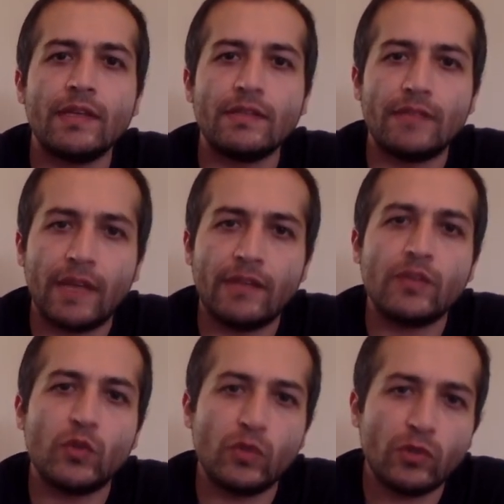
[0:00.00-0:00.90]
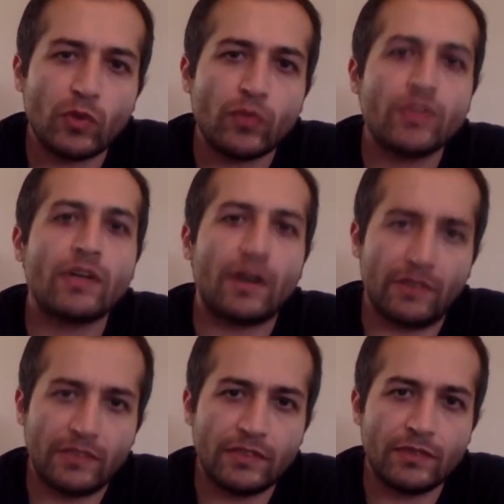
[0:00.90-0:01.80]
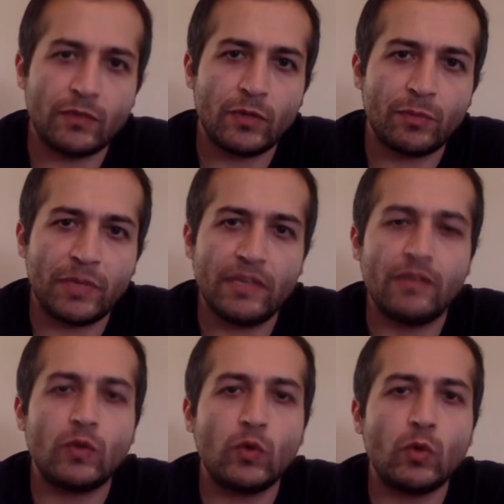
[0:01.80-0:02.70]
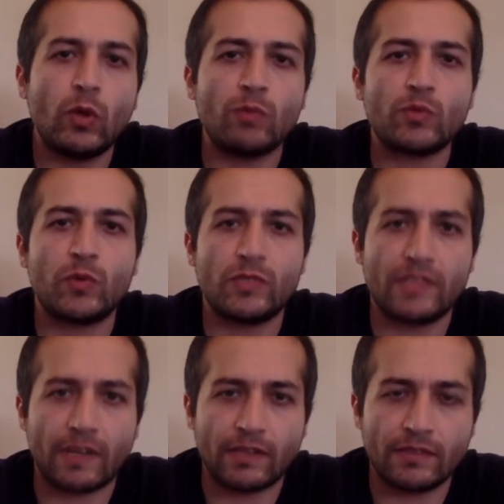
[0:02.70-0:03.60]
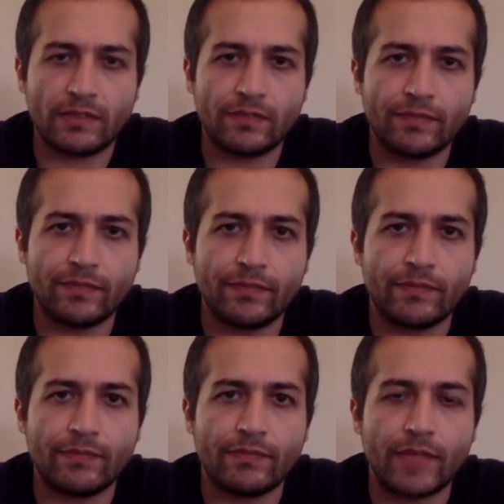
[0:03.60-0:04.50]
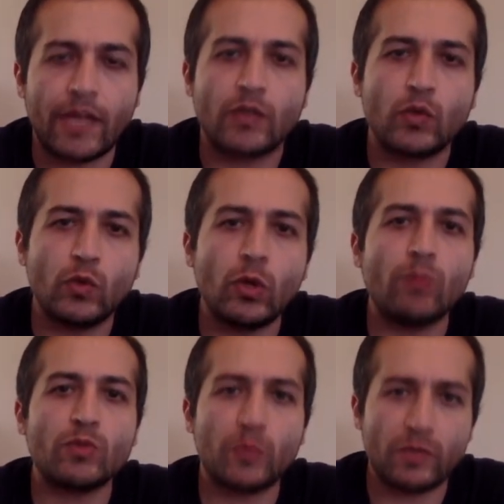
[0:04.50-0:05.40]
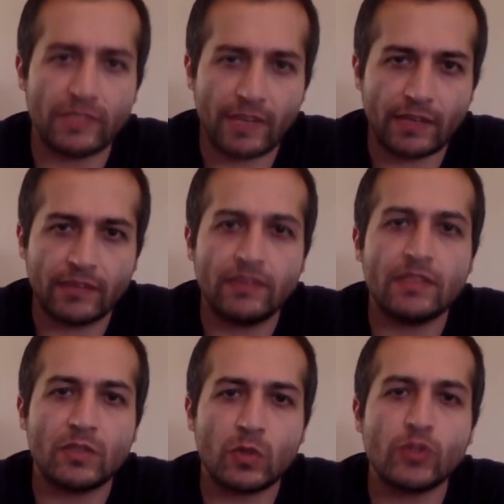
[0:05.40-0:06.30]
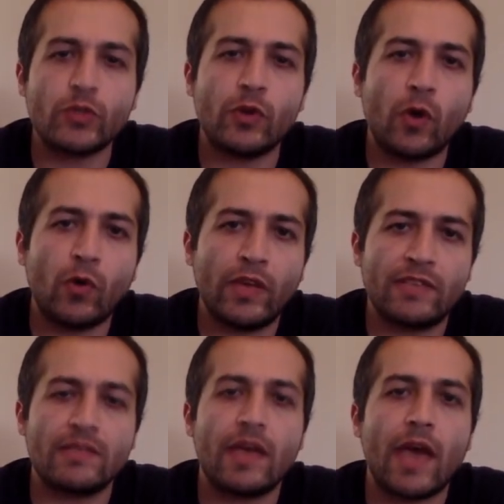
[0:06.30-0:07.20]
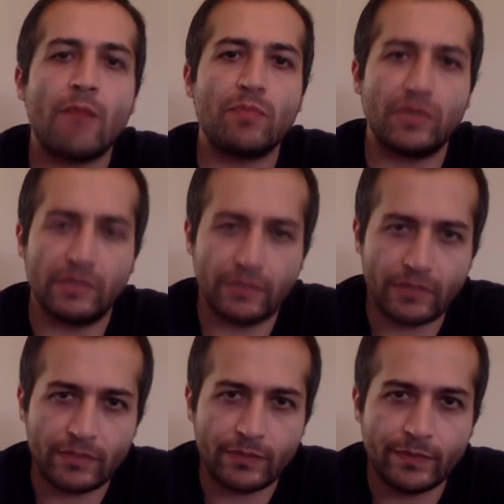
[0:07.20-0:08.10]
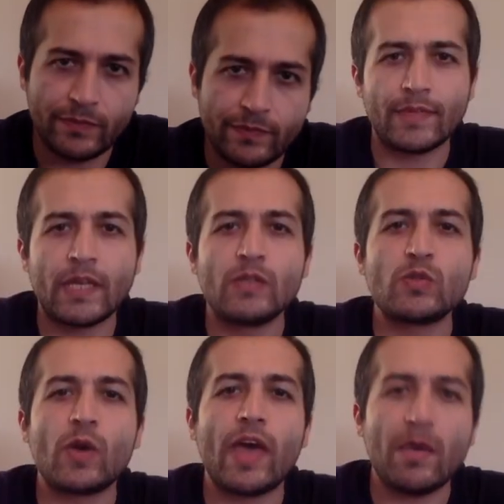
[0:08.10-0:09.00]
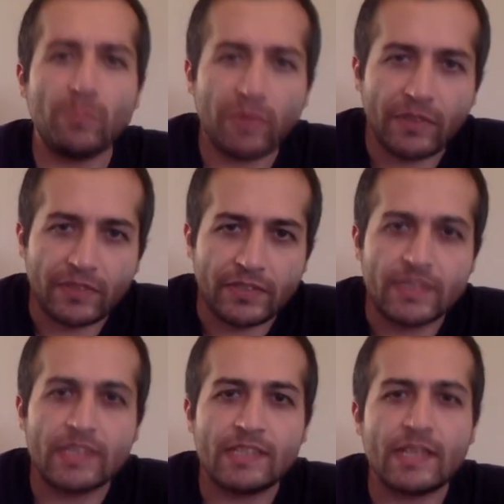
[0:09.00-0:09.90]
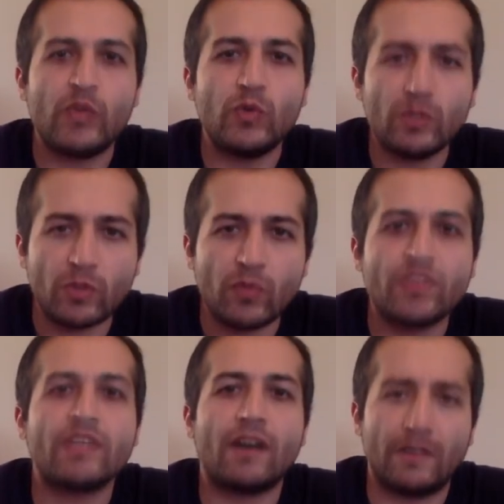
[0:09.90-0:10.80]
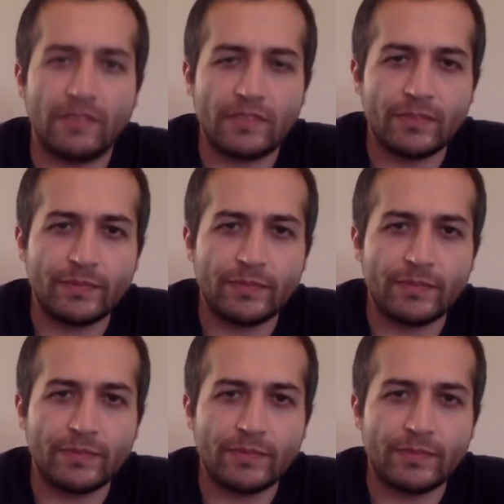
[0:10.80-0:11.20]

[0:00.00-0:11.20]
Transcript: then the unit of the current will be coulombs per second. And coulombs per second is also known as amperes. So amperes is a unit of the current.